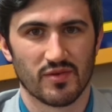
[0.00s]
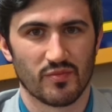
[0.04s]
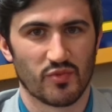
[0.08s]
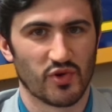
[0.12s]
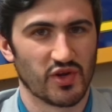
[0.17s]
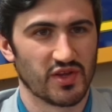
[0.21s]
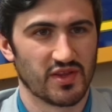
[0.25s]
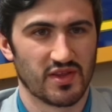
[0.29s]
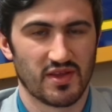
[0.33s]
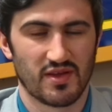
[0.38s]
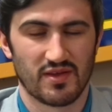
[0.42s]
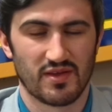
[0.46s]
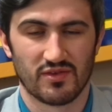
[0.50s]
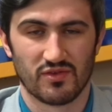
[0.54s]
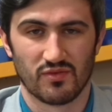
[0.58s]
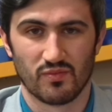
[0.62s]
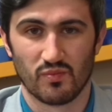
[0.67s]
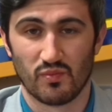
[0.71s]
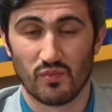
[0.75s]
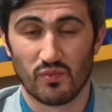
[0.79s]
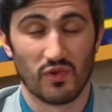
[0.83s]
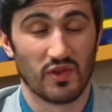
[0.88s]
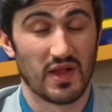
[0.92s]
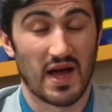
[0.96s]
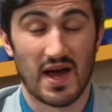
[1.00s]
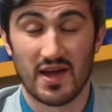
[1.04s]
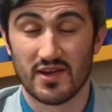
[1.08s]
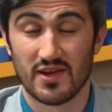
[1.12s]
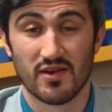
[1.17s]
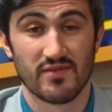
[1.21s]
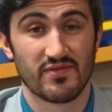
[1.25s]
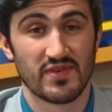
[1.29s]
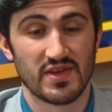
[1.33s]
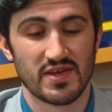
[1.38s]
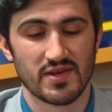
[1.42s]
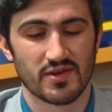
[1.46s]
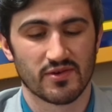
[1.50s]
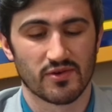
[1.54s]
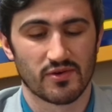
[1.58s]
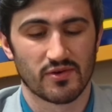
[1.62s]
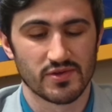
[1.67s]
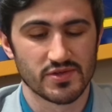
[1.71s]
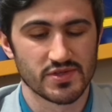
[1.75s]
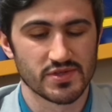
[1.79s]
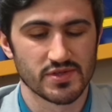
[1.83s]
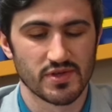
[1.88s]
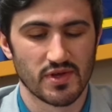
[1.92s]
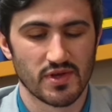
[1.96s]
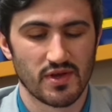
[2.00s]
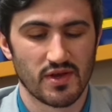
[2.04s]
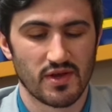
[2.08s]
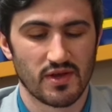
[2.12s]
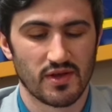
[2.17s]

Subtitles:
You're putting that in a lot of your vehicles.